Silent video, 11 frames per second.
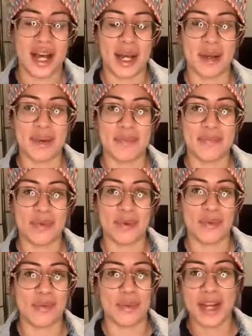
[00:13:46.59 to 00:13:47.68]
Um,
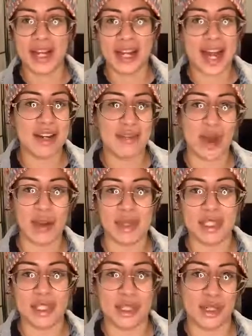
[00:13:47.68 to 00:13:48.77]
what kind of
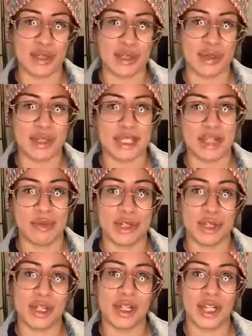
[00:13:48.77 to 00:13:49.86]
comments do you usually receive when
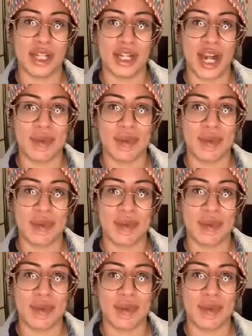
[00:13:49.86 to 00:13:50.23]
they're good?